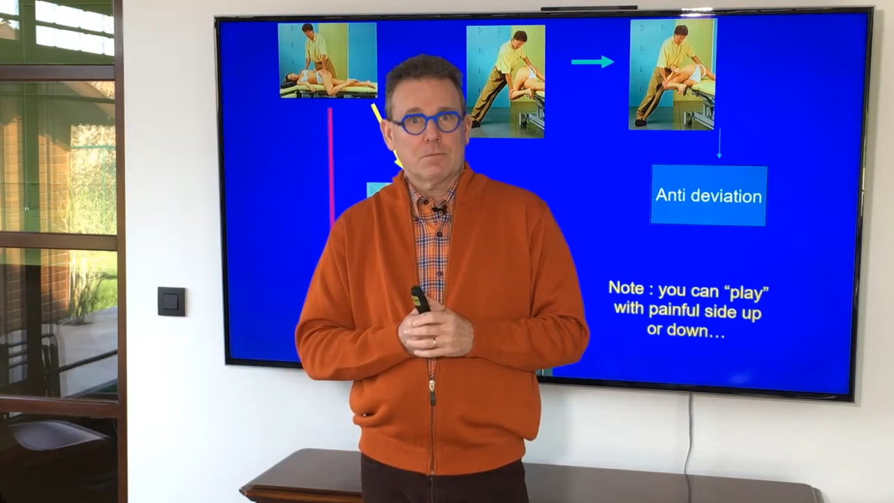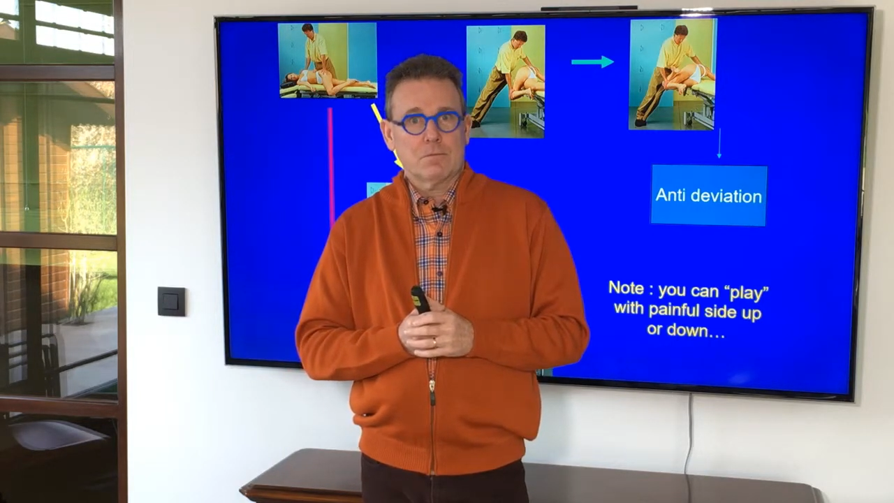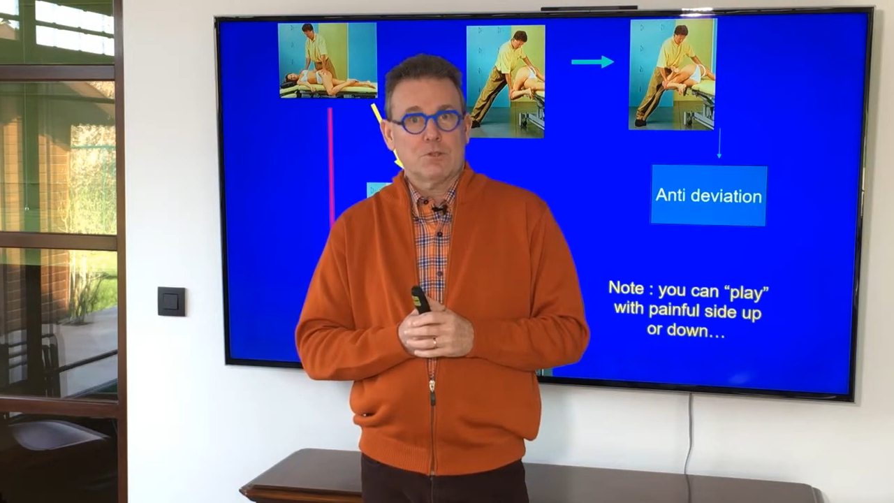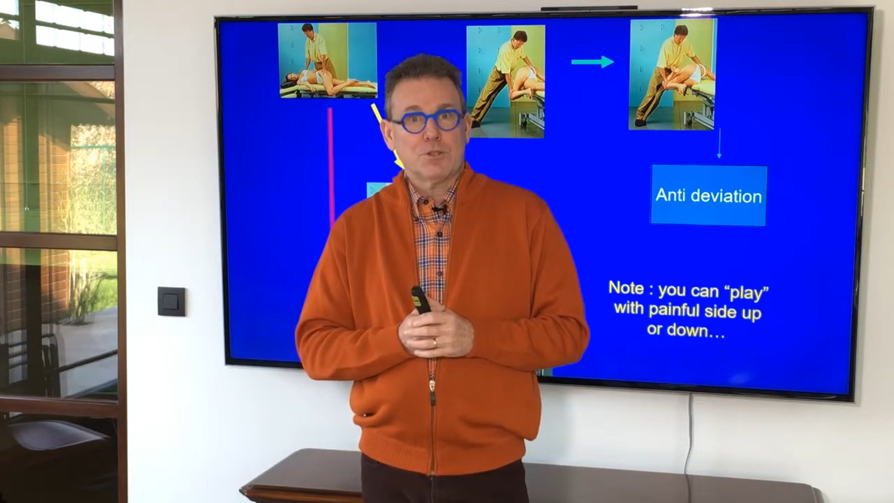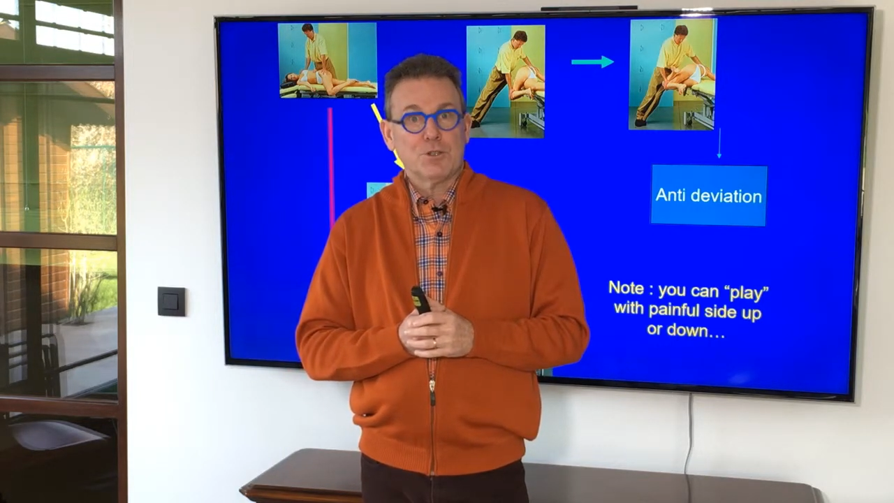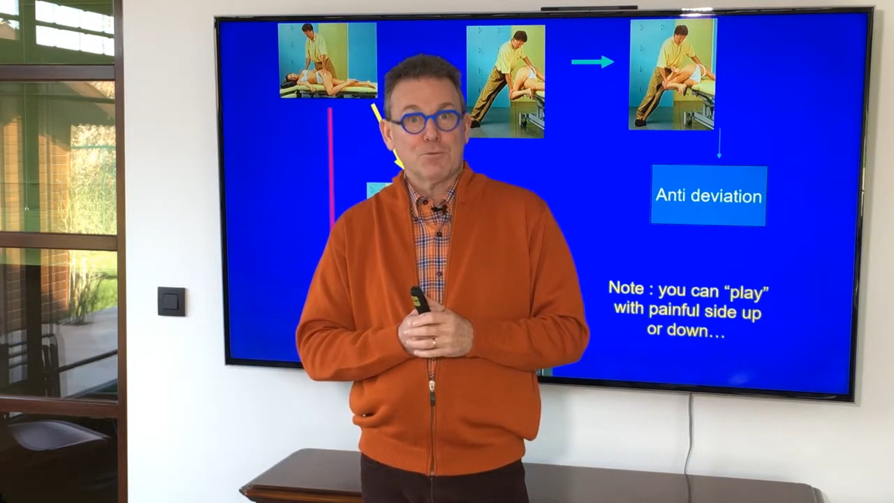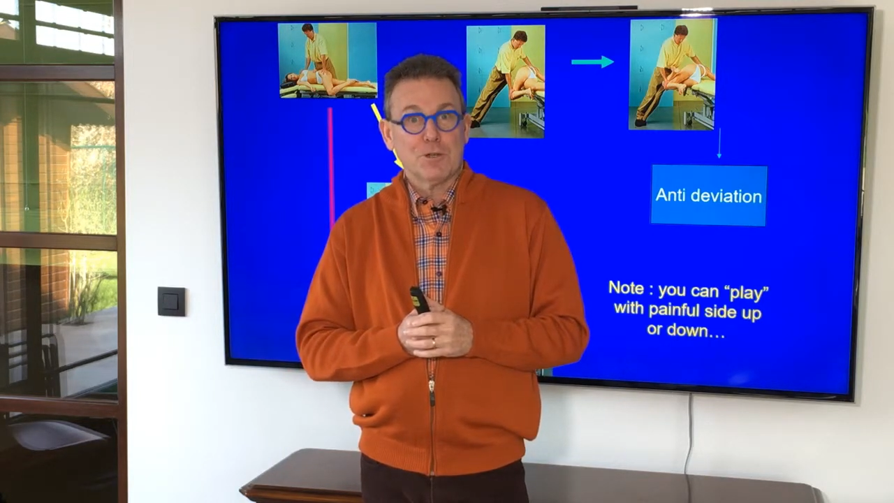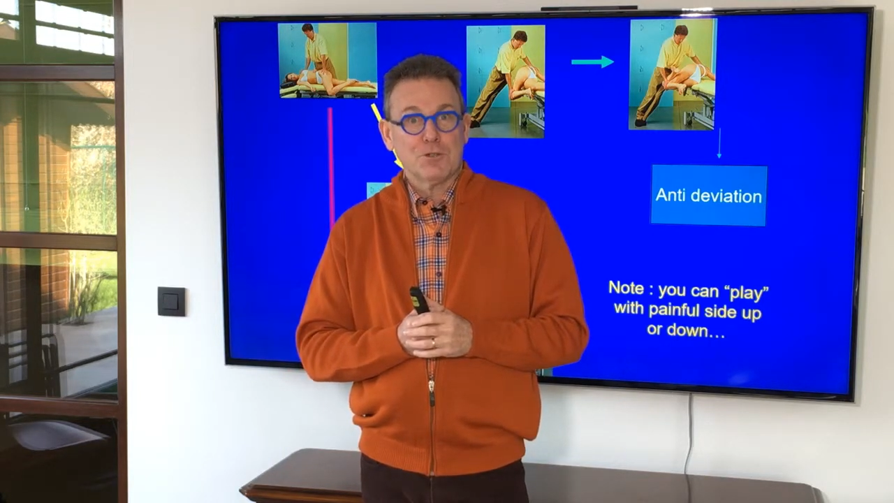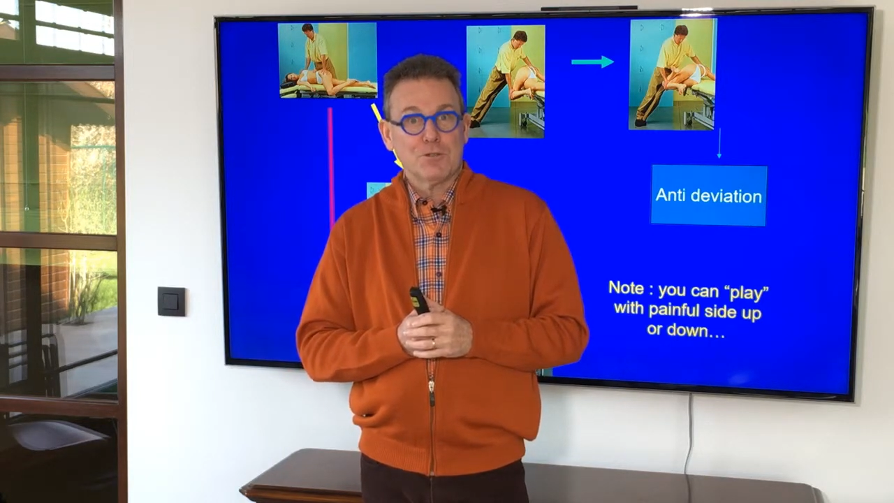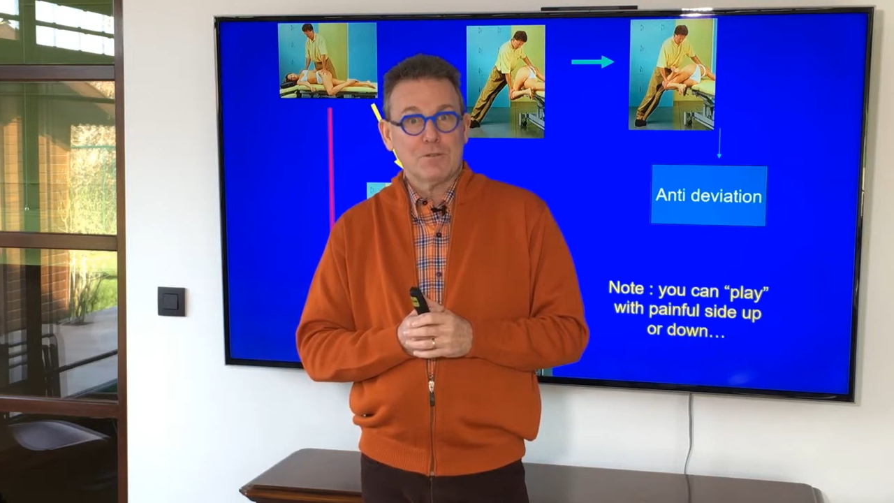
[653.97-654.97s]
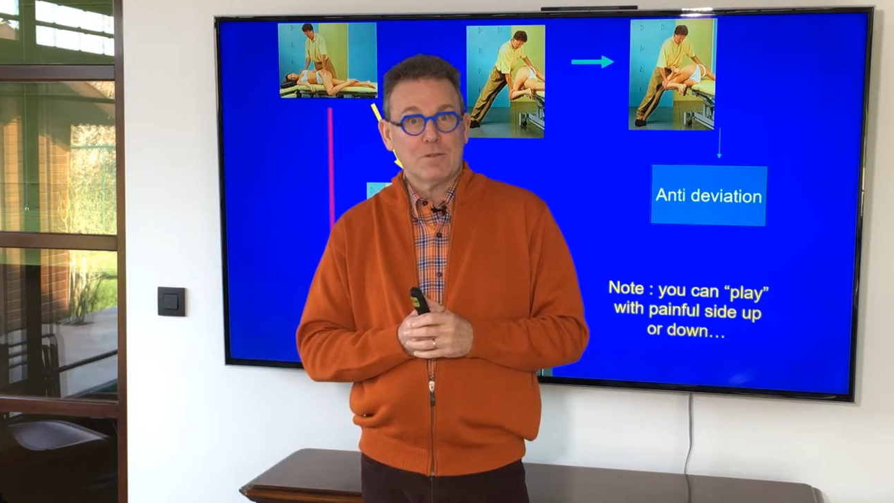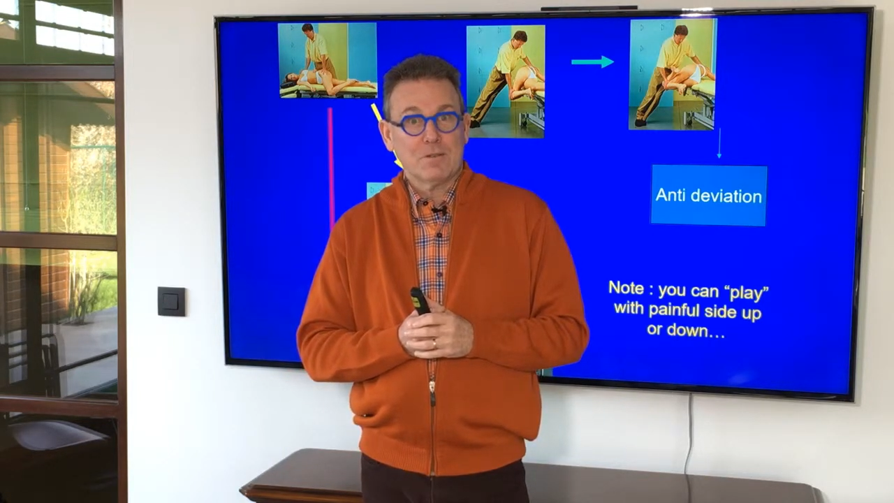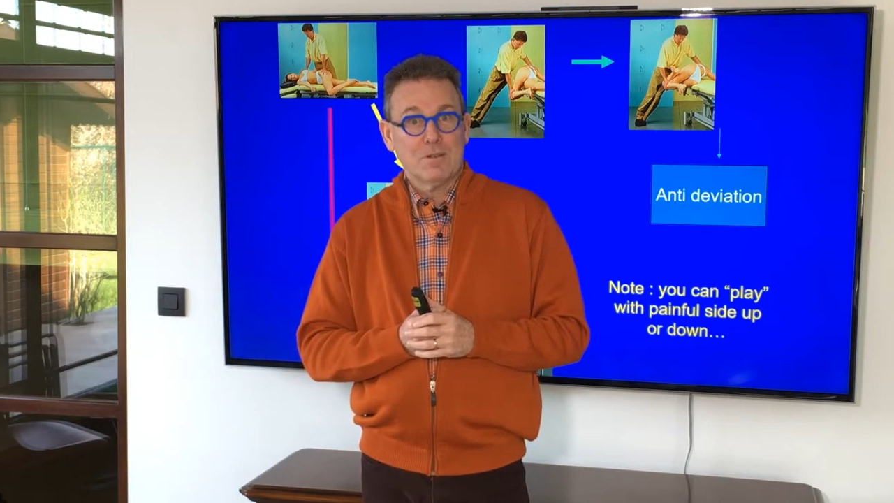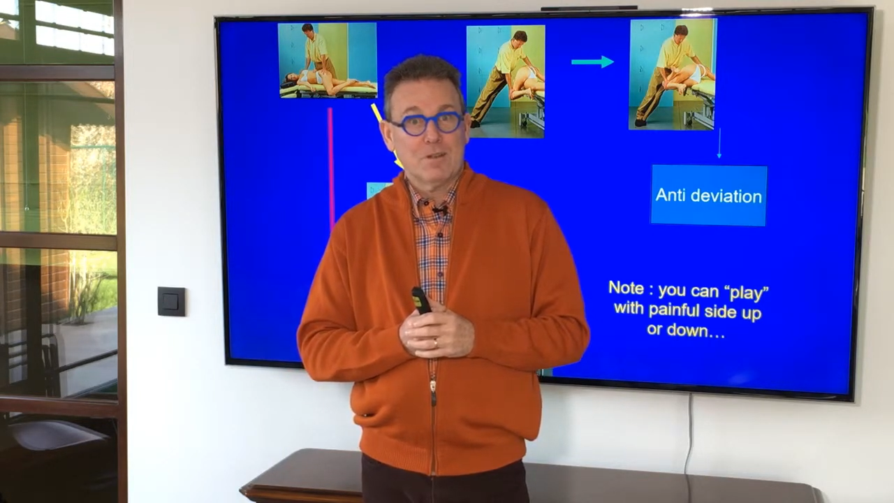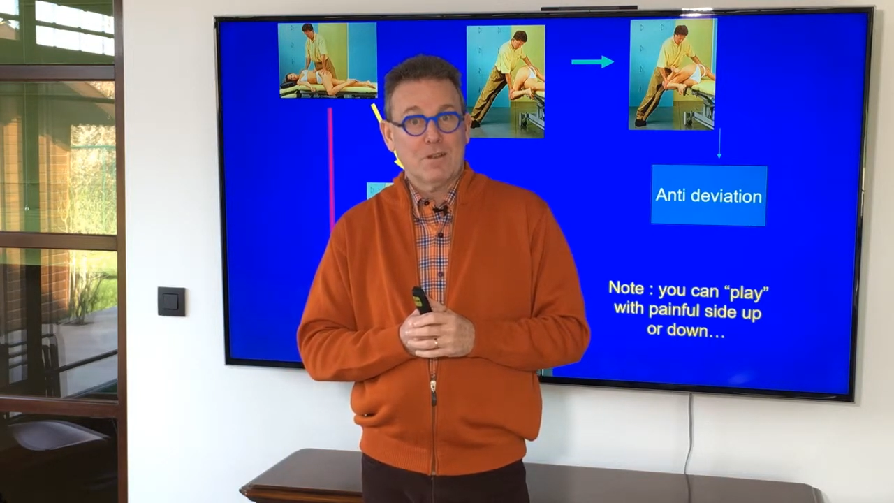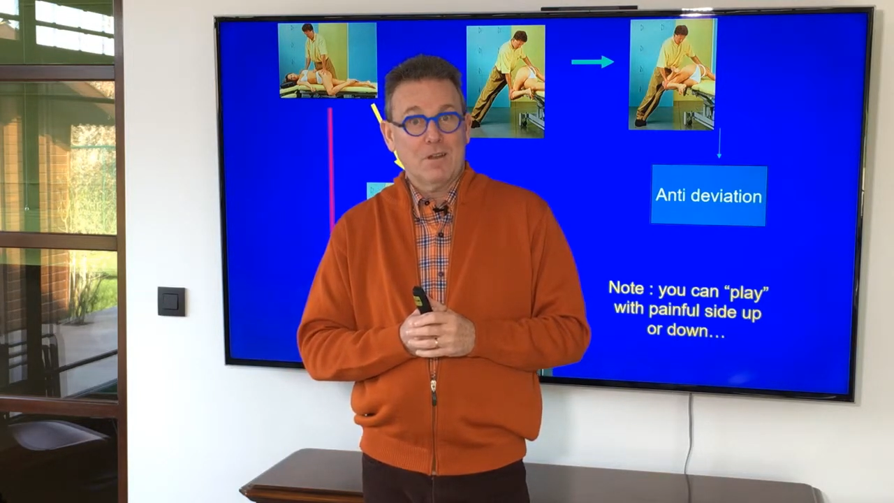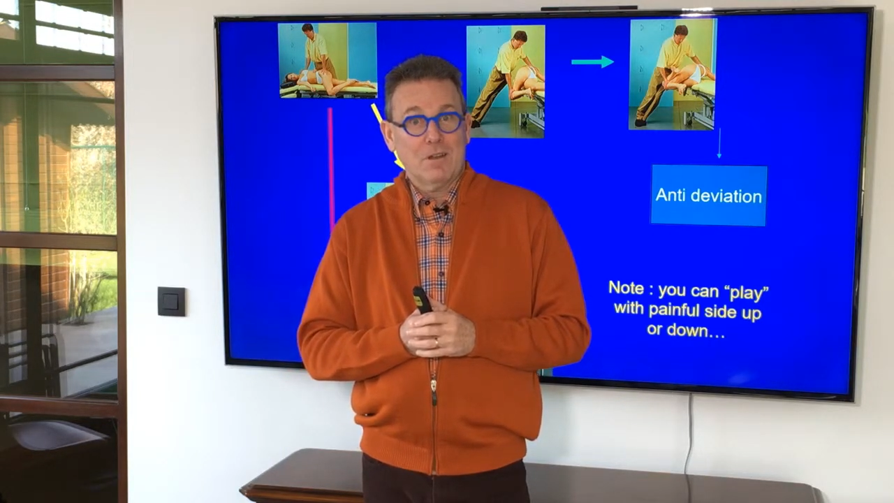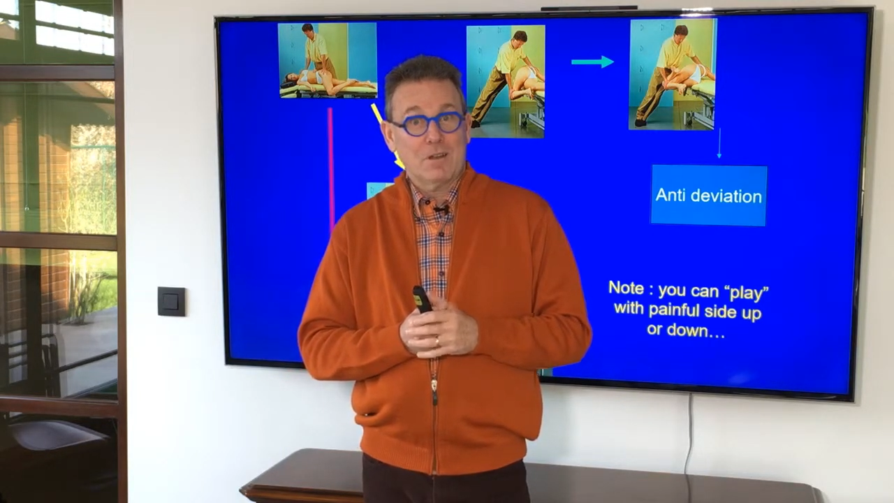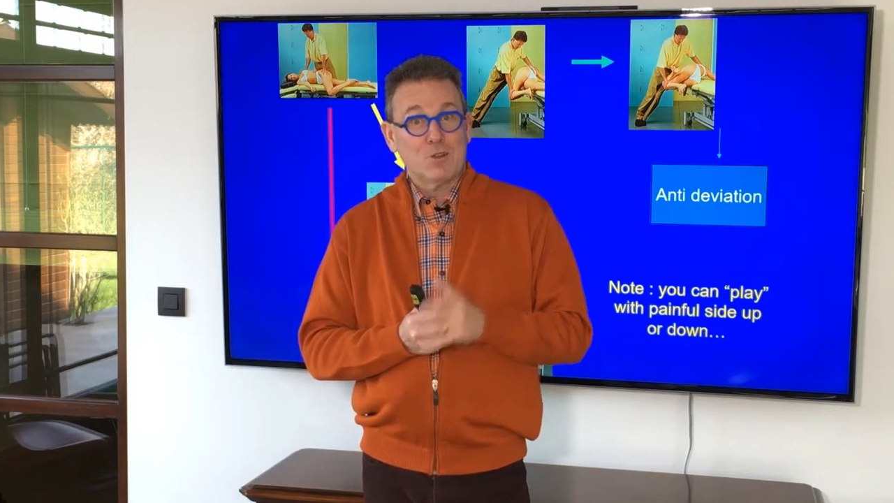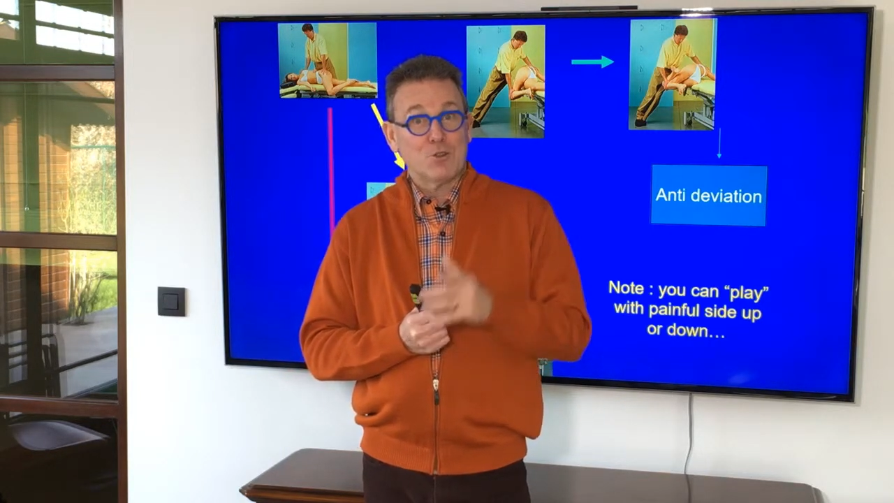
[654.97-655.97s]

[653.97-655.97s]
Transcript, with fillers: the situation is